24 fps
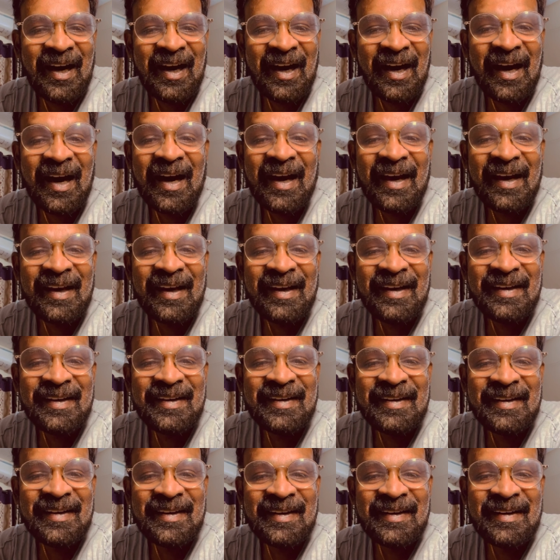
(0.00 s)
I
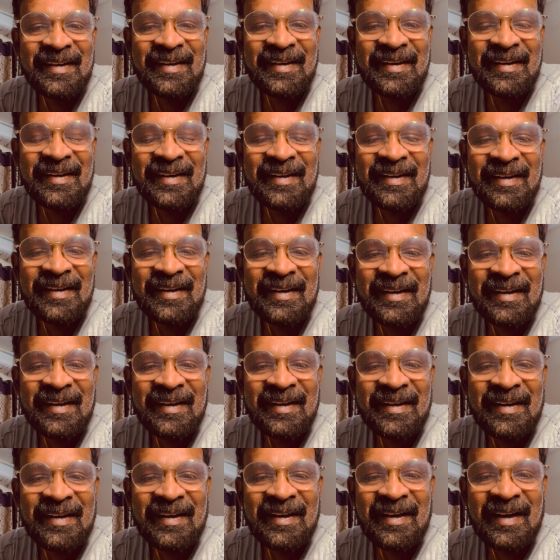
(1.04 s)

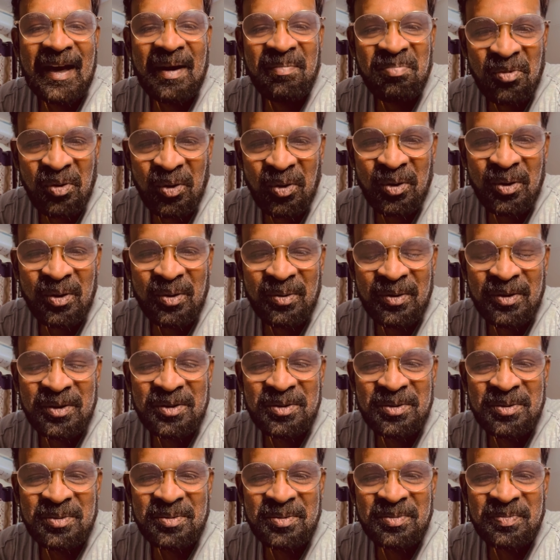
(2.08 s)
am going
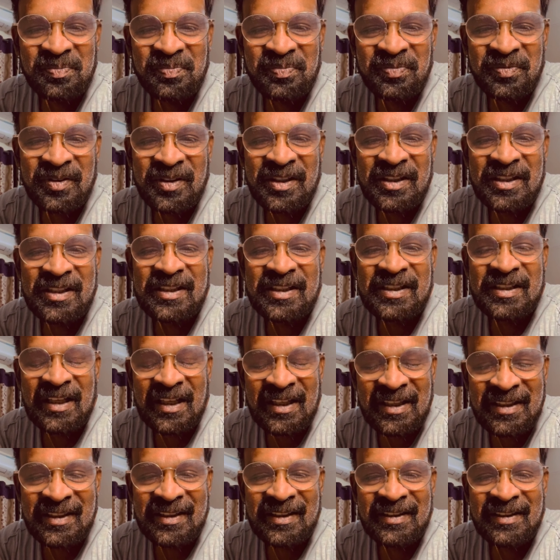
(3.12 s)
to
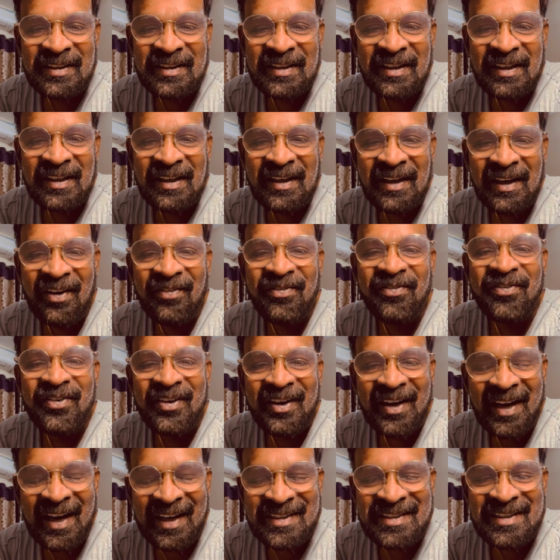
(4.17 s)
set a
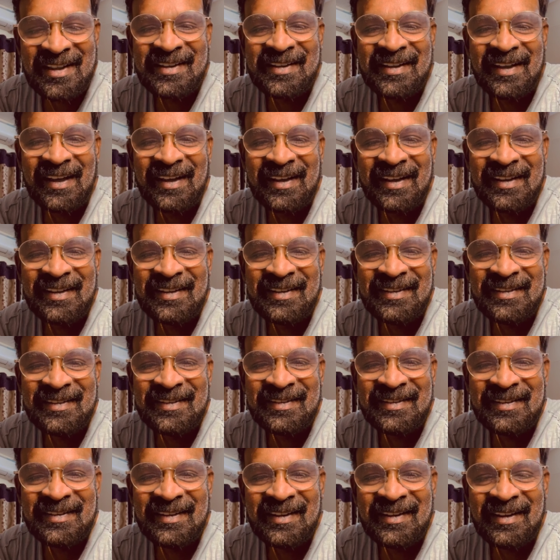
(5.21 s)
financial target,
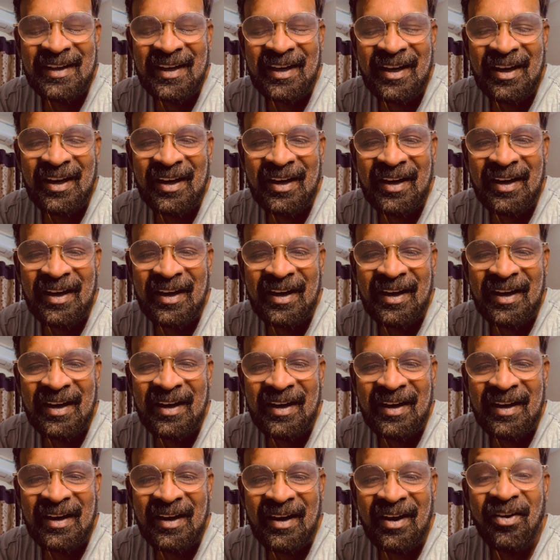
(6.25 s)

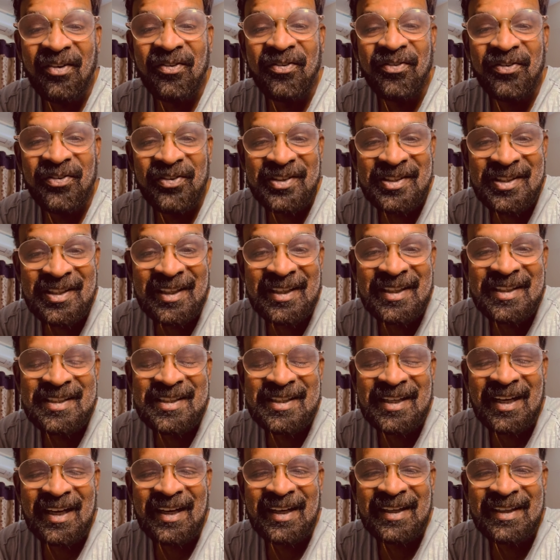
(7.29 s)
a physical
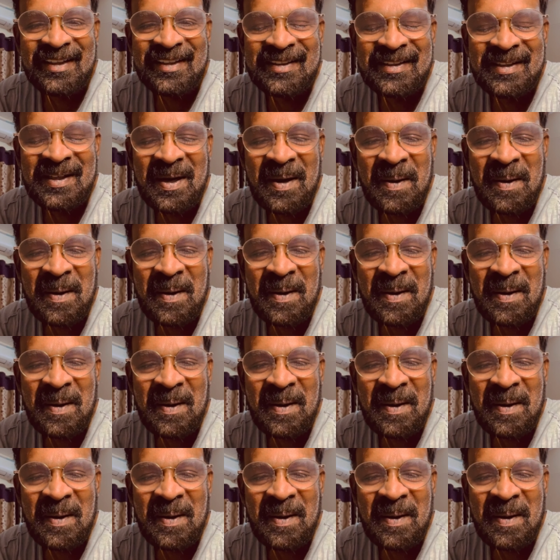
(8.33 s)
target,